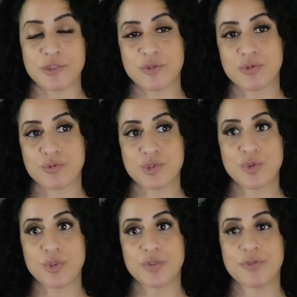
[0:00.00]
So
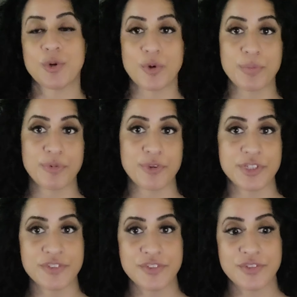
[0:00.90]
sort of
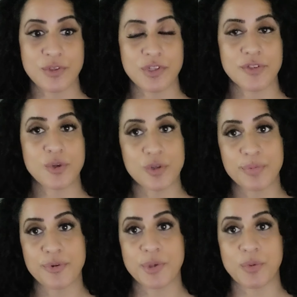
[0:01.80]
the
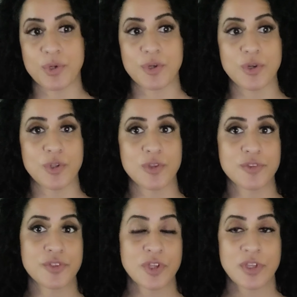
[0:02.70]
corporate world,